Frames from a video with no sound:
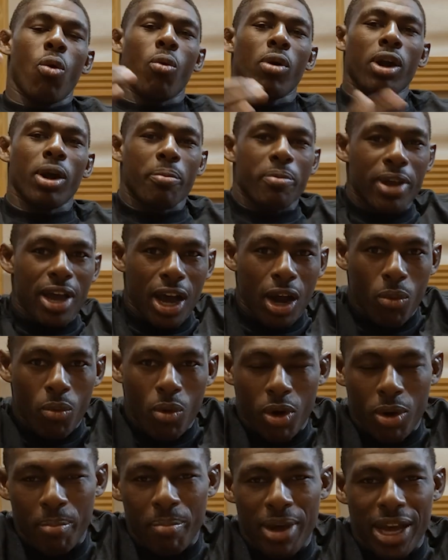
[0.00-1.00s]
What up, y'all?
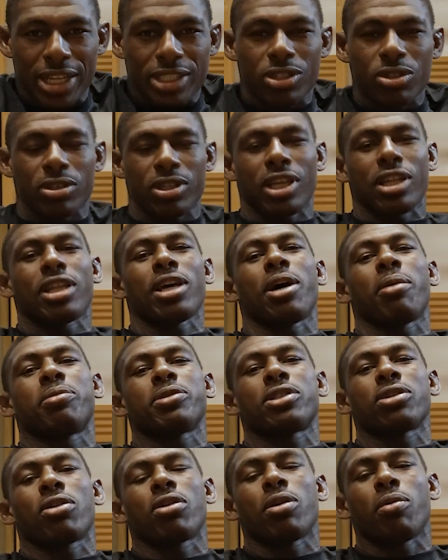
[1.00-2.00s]
Welcome back to another
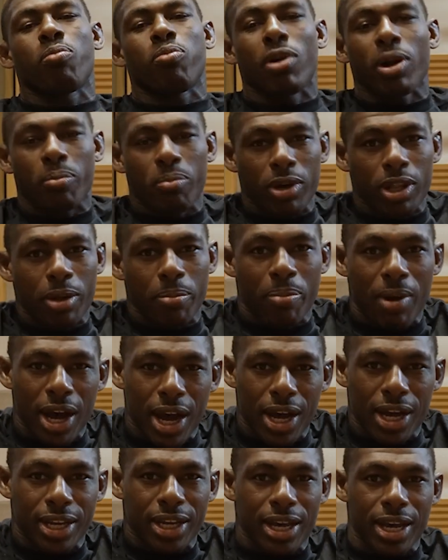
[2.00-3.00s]
episode of the Brick Brother
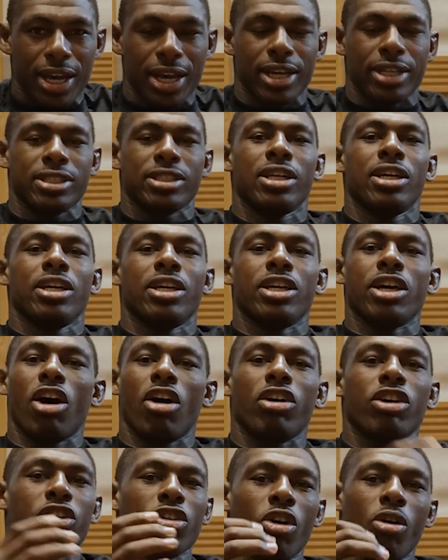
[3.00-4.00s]
Podcast.
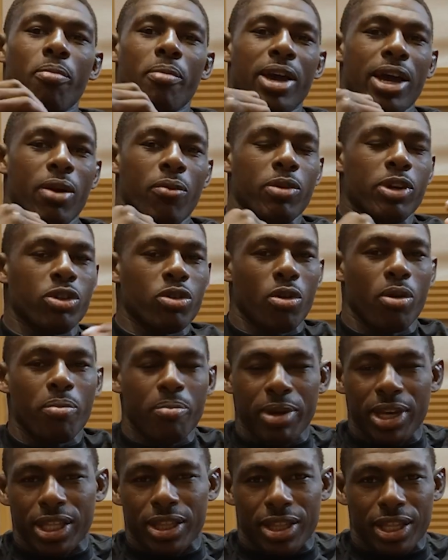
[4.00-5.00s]
Y'all already know, man, we
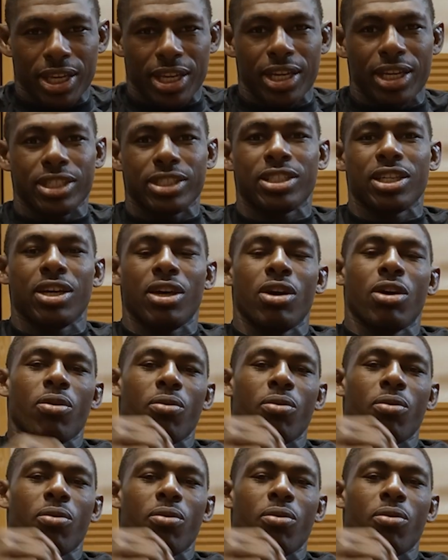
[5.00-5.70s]
doing big things.